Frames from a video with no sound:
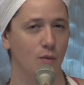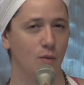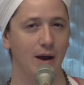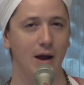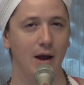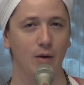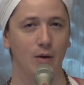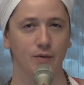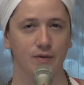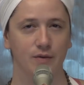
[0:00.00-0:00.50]

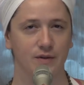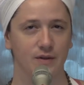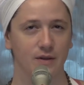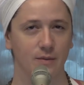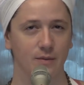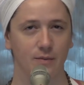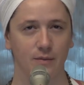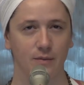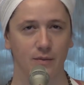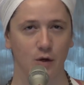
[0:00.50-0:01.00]
around
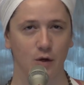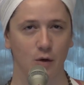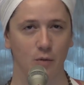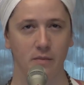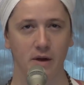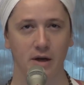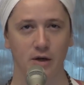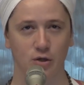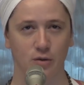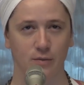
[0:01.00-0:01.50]
some
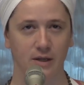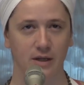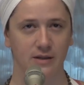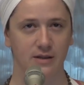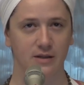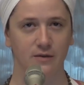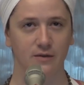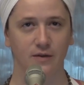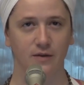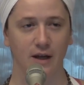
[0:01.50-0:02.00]

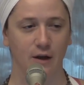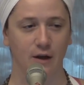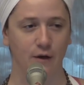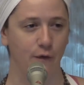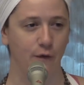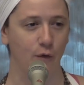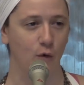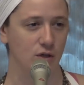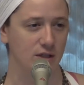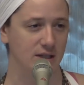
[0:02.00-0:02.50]
measurement of like
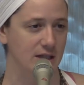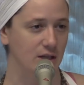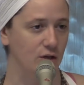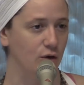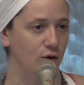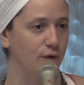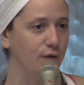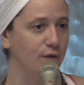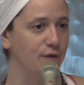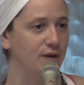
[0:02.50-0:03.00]
14
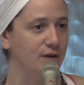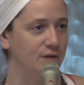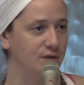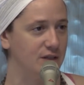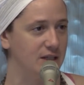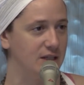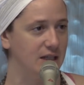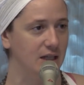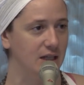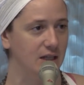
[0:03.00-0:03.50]
or
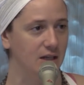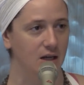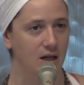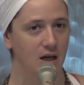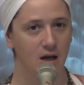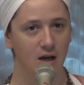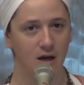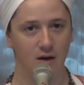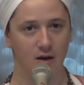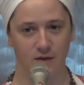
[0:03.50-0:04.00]
15
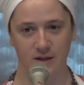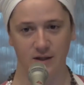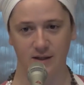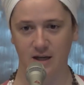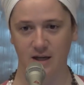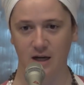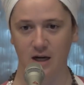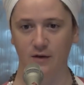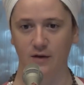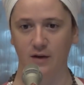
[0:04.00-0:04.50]
of these
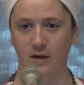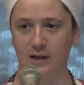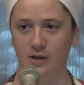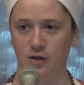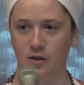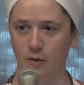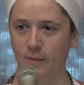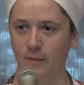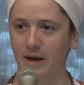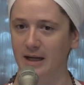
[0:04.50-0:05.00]
kind of
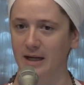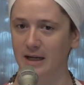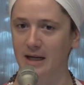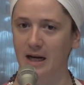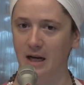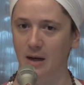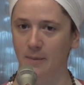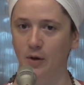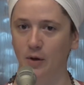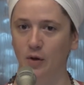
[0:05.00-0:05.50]

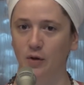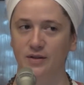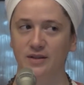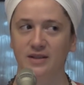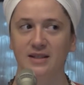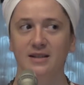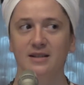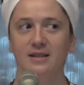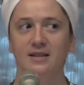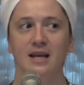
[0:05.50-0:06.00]
electromagnetic
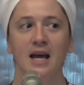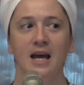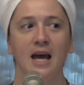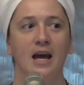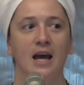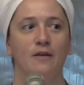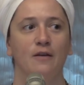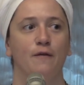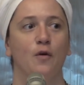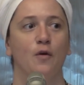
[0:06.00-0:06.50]
pulses,
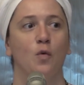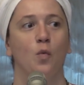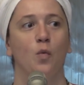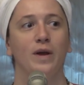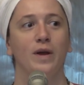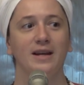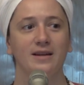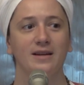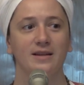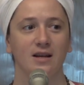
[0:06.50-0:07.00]
and for
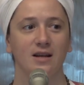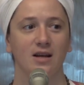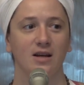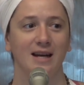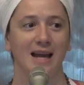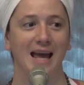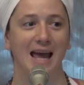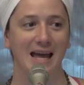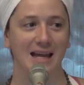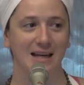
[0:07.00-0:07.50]
weeks
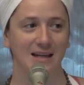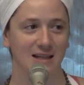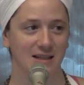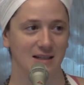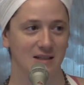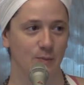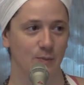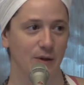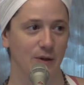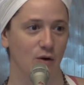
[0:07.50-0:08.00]
on end
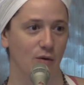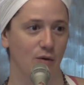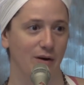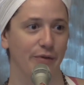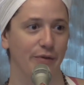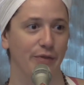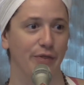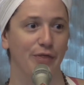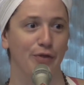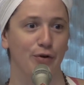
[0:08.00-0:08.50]
it's been
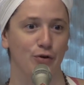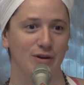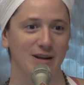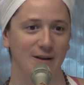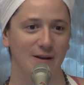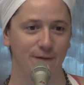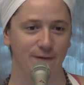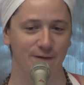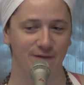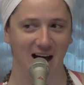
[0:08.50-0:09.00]
around
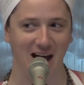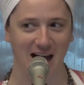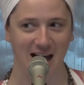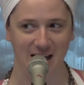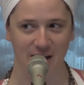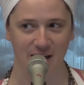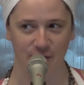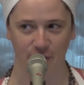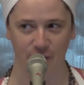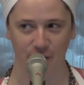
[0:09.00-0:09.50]

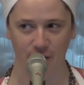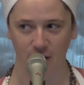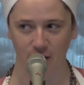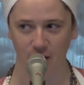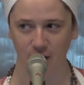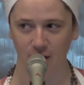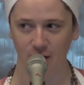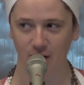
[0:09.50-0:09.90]
35.